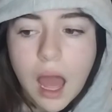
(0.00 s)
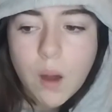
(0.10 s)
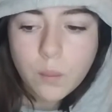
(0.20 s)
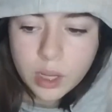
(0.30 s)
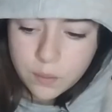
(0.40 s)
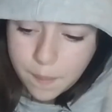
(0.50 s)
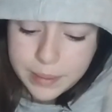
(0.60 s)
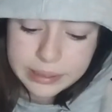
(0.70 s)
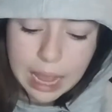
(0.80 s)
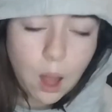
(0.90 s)
we are
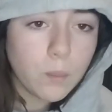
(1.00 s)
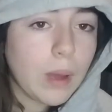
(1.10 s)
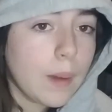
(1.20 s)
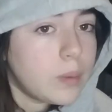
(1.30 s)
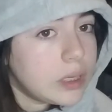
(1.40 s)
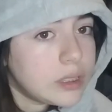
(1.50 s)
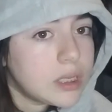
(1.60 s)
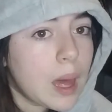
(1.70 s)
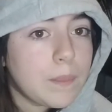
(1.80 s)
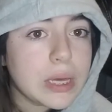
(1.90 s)
ripping down my
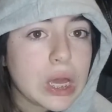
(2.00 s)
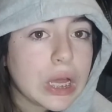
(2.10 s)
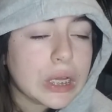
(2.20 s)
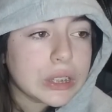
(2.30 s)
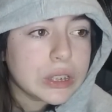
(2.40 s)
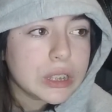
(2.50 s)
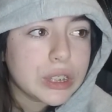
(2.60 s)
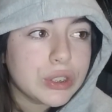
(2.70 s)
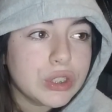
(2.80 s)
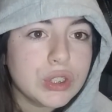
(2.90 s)
playset because
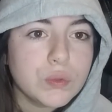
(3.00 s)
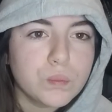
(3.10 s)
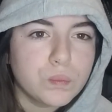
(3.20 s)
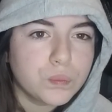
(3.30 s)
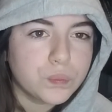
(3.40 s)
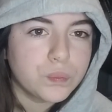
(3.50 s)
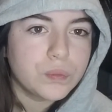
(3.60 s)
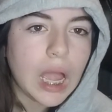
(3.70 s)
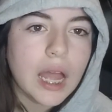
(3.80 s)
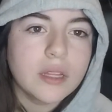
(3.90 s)
it's
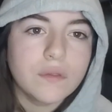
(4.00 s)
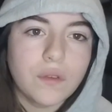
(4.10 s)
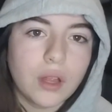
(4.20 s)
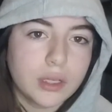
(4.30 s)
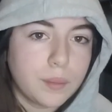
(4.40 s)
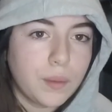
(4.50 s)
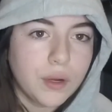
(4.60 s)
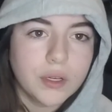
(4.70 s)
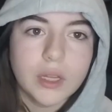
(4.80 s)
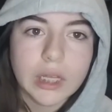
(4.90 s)
kind of falling
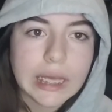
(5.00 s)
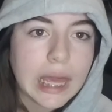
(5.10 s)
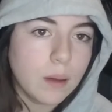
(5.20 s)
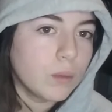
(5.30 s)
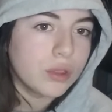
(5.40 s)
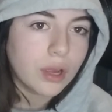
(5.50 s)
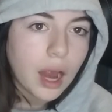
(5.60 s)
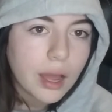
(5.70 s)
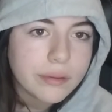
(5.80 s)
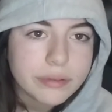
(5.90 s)
apart. Like it came with our
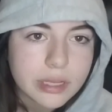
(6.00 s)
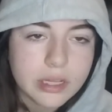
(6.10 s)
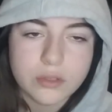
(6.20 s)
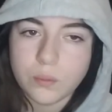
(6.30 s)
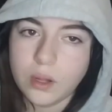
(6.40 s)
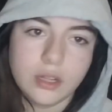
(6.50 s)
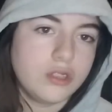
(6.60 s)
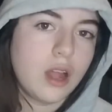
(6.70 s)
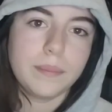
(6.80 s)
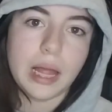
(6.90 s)
house, and it's wood.
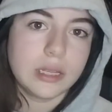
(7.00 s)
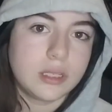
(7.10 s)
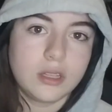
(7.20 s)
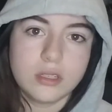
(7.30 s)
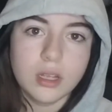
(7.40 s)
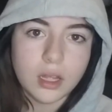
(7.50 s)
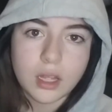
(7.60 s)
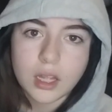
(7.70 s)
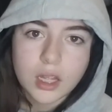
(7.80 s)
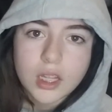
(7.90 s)
It's not plastic. It's
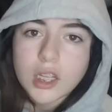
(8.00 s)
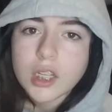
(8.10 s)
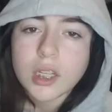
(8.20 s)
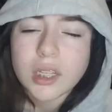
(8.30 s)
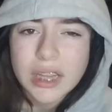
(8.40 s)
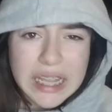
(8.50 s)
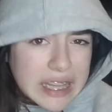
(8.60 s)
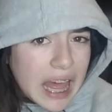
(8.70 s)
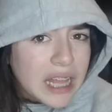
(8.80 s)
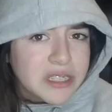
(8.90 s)
like
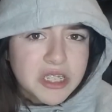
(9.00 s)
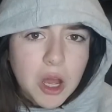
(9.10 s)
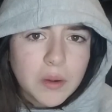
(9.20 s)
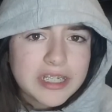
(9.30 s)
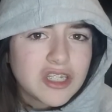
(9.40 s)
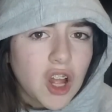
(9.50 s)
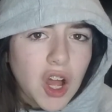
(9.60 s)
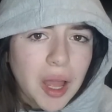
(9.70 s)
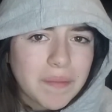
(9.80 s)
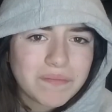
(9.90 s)
that, so it's
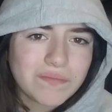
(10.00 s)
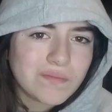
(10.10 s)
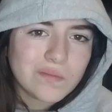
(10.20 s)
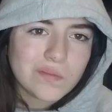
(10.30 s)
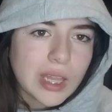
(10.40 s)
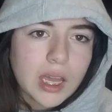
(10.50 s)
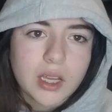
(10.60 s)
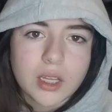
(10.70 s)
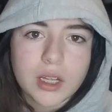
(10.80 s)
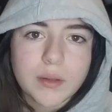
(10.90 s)
not that
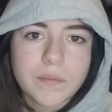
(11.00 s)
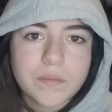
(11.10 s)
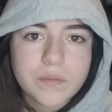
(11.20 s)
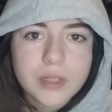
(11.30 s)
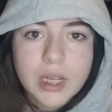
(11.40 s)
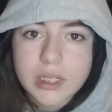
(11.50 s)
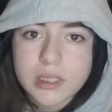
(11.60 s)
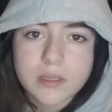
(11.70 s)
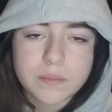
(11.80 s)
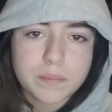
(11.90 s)
good.
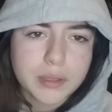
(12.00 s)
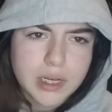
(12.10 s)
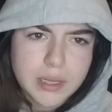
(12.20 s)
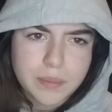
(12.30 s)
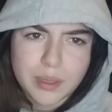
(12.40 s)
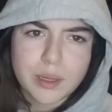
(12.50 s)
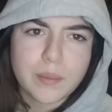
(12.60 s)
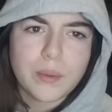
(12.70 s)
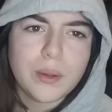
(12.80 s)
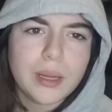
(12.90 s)
It's pretty
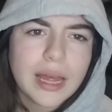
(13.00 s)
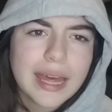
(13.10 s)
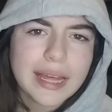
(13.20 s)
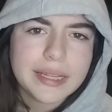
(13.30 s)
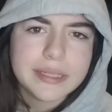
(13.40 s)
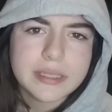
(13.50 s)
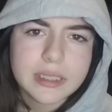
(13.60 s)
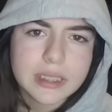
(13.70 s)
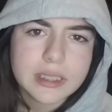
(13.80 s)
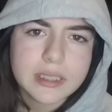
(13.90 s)
breakable, and
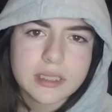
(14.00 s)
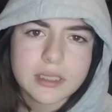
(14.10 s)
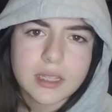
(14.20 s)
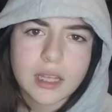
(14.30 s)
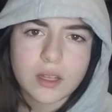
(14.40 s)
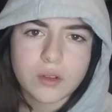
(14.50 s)
it's like